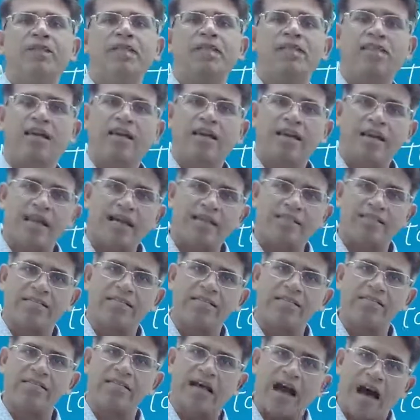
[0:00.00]
The
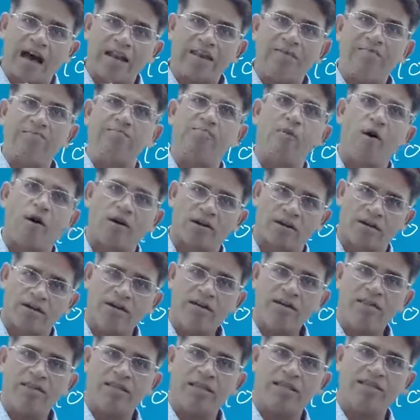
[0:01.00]
classes are
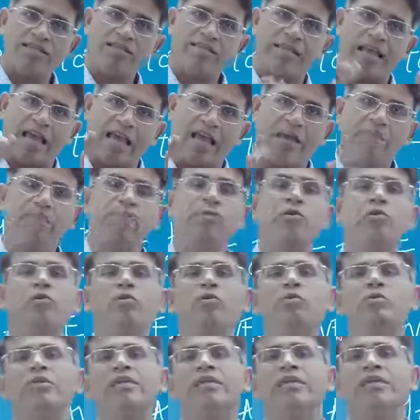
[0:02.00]
important, they help
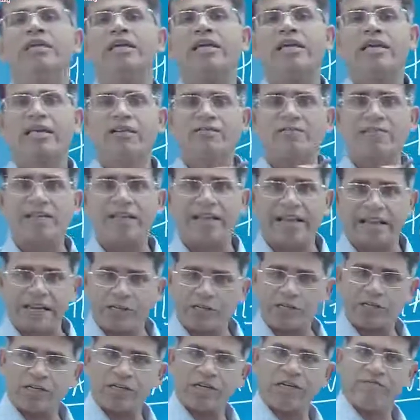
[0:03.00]
you give
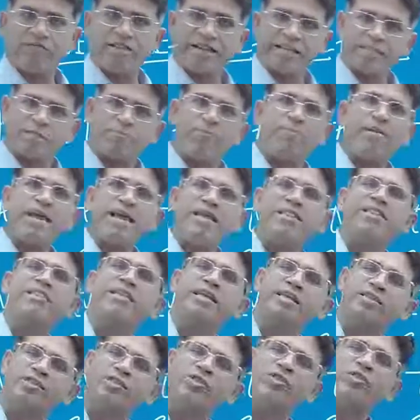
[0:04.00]
direction, we explain
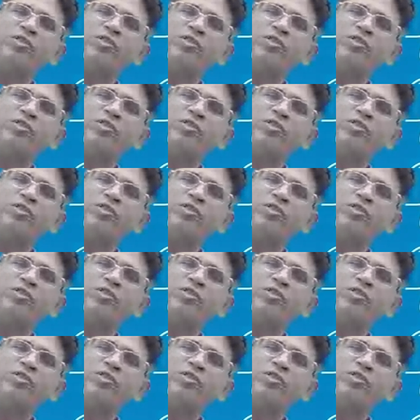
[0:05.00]
things to